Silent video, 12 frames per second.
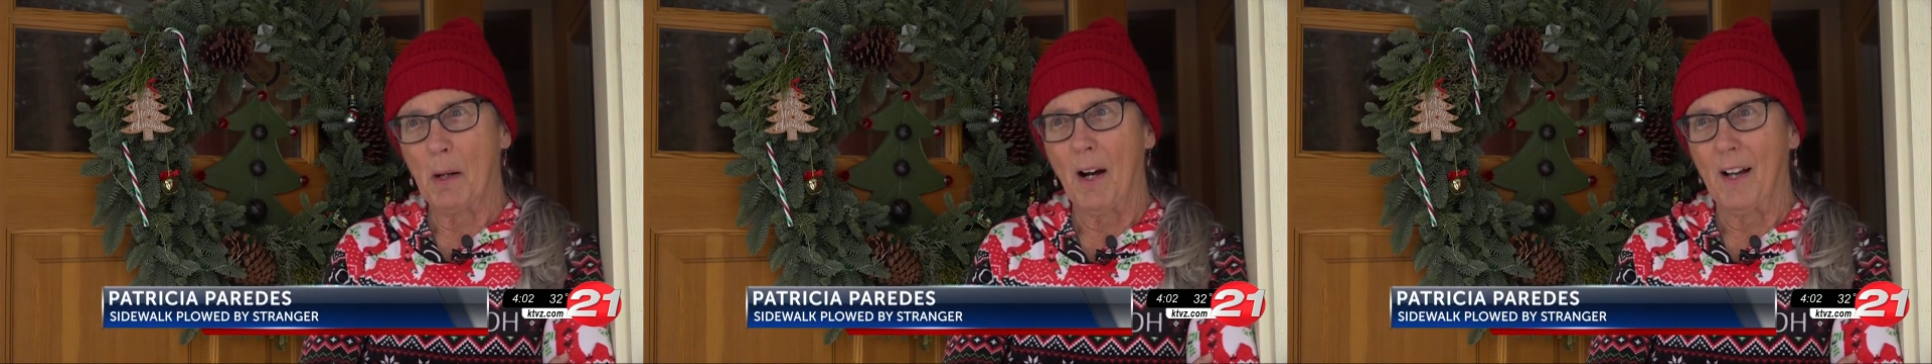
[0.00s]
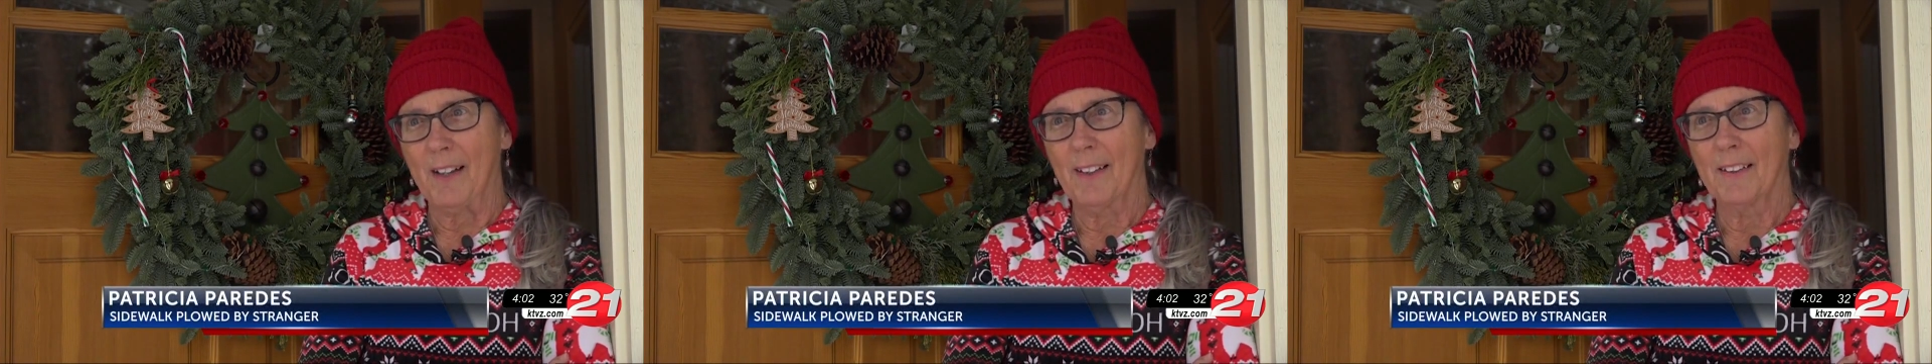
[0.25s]

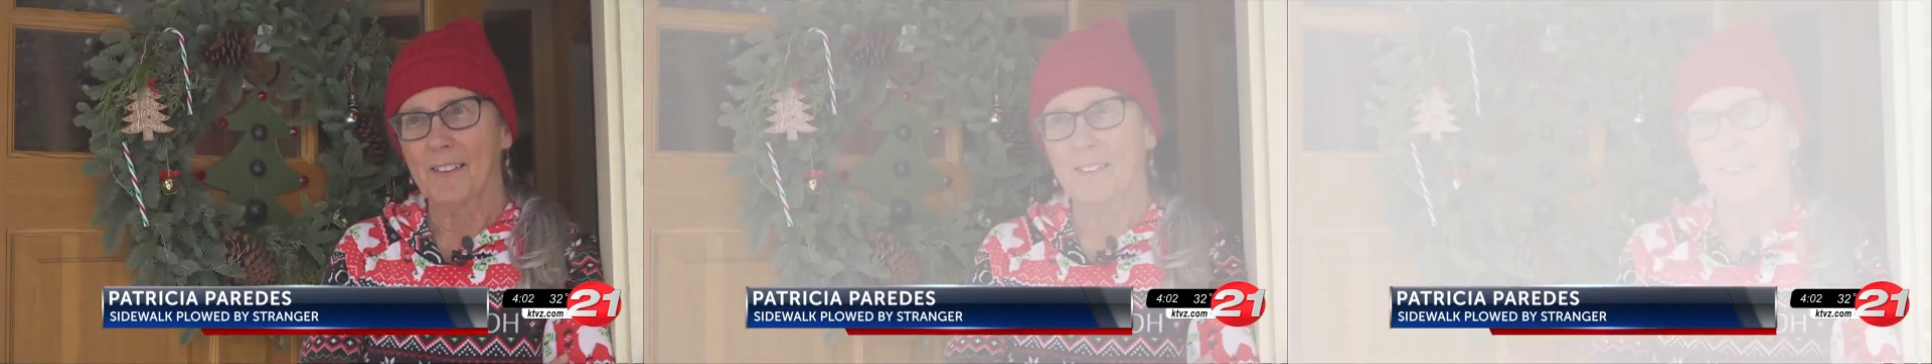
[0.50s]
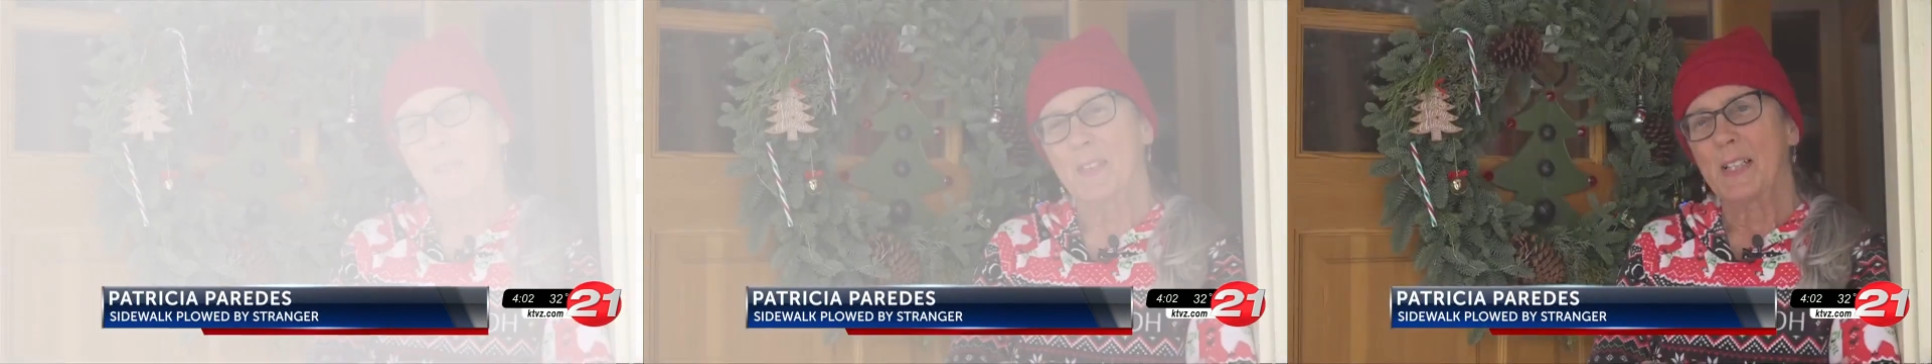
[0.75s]
by.
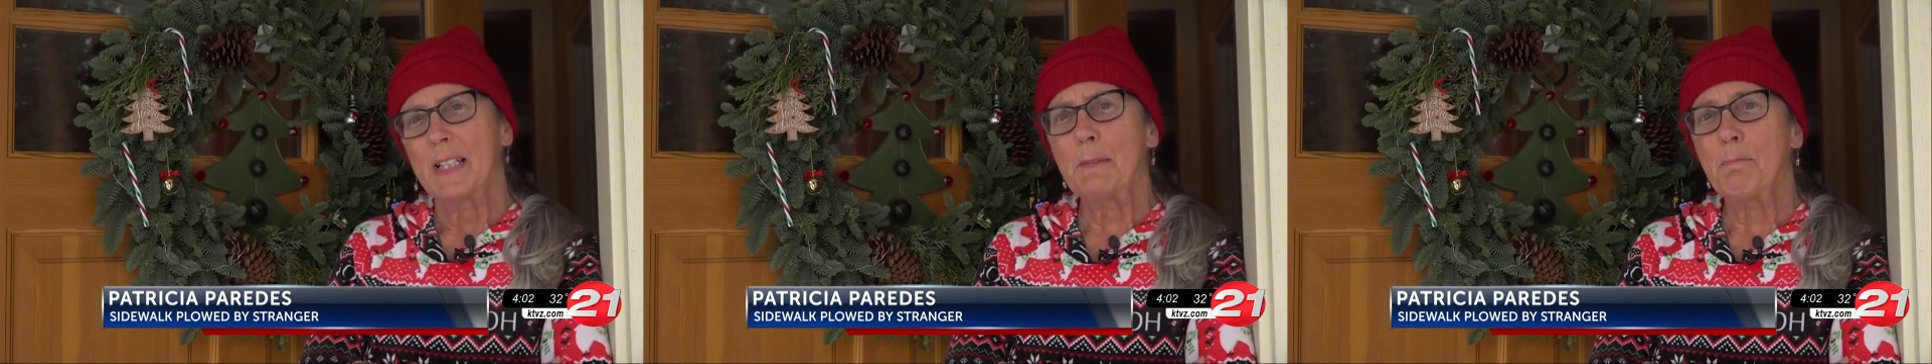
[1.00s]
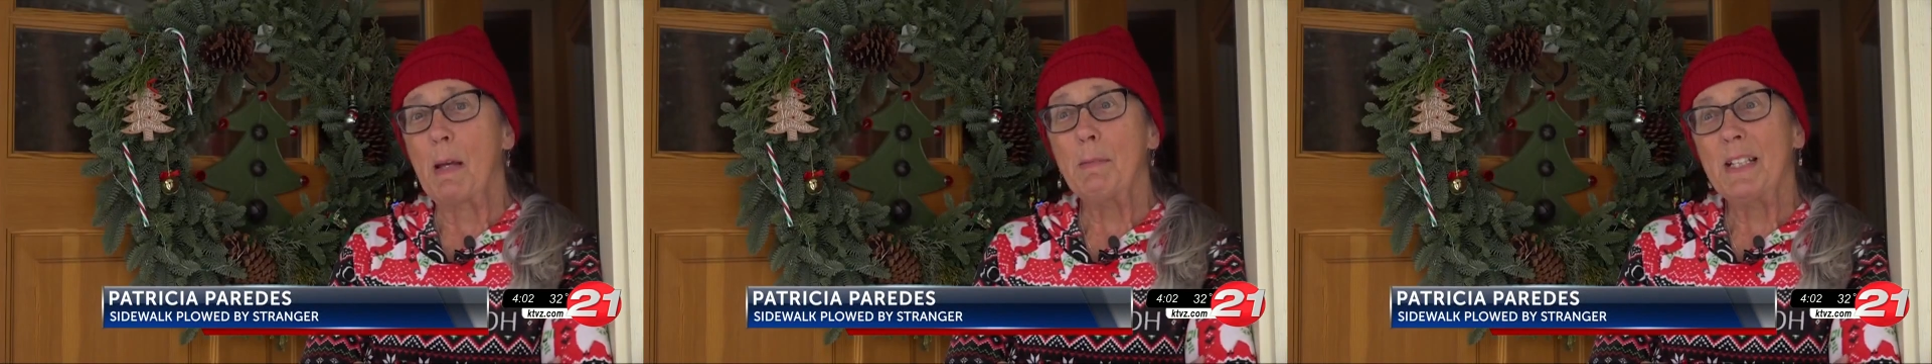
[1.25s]

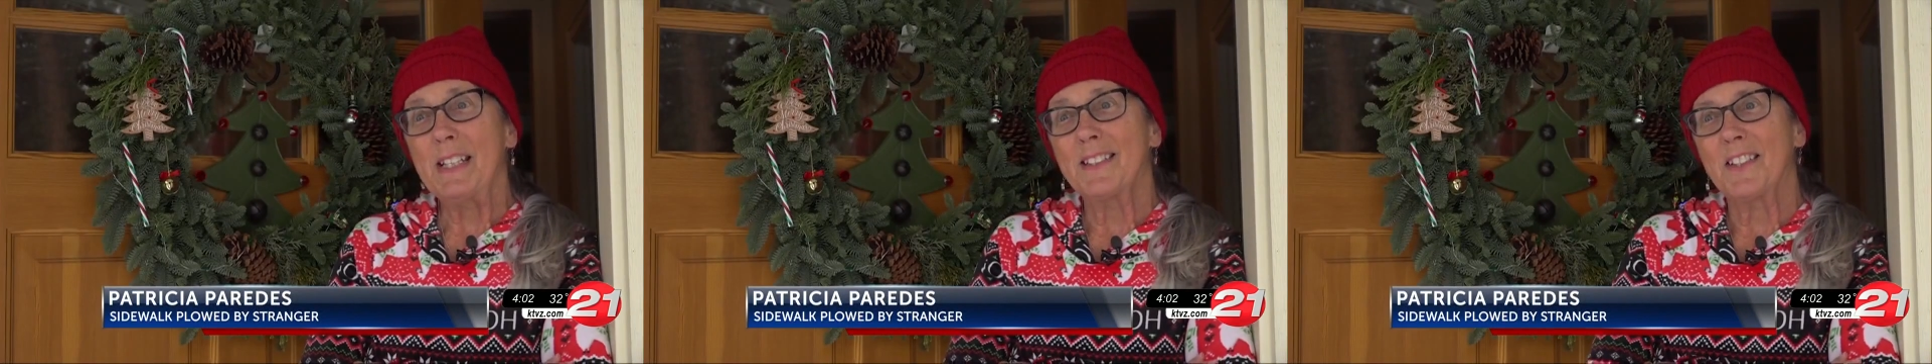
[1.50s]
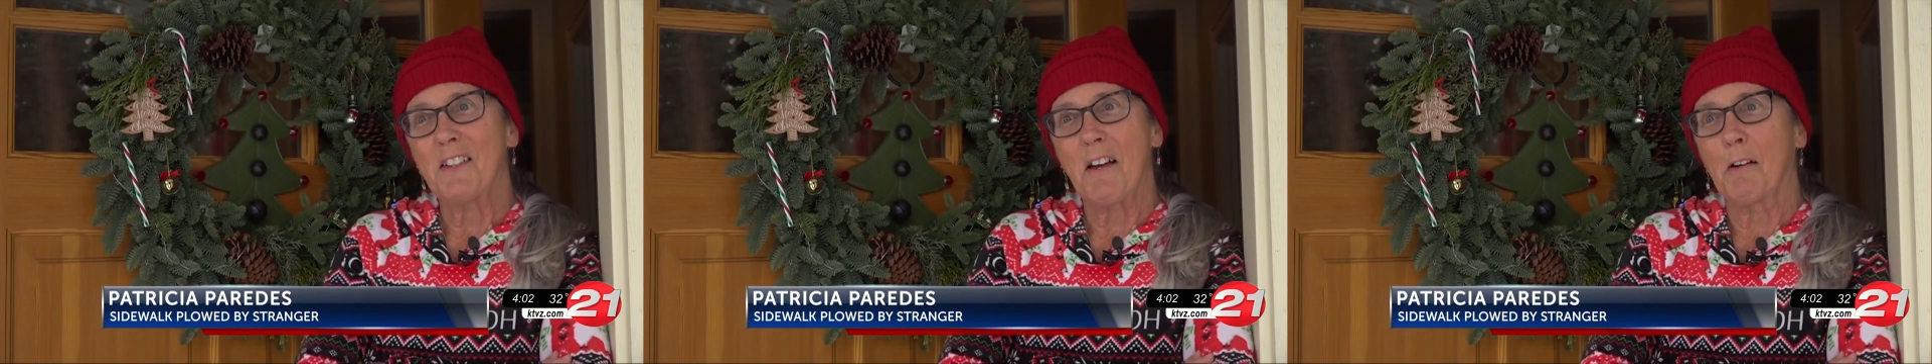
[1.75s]
He, maybe
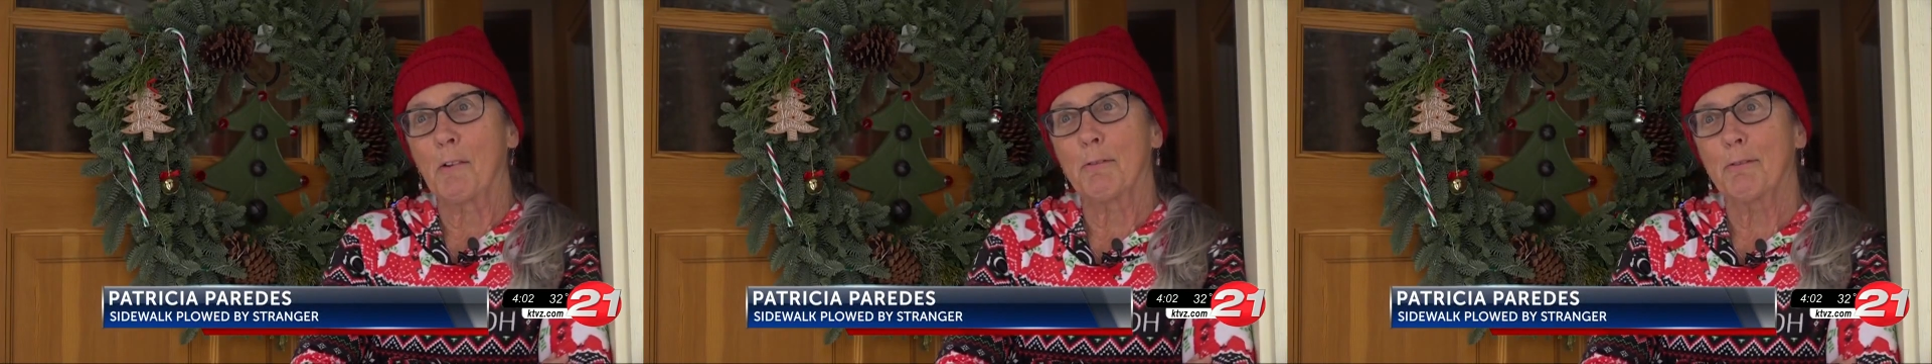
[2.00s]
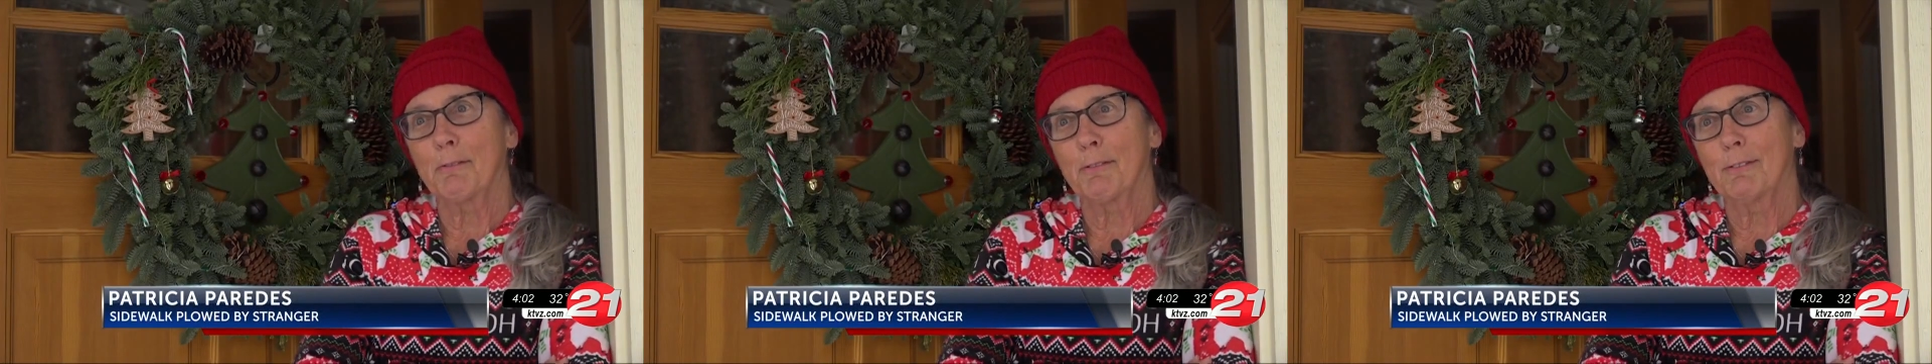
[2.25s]
he's an
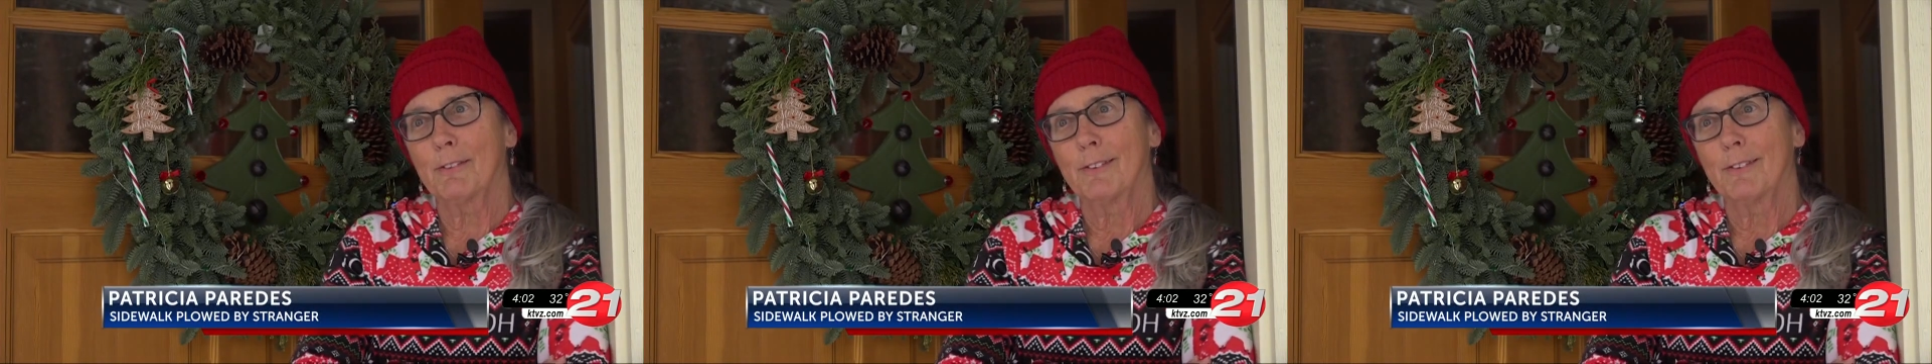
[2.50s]
elf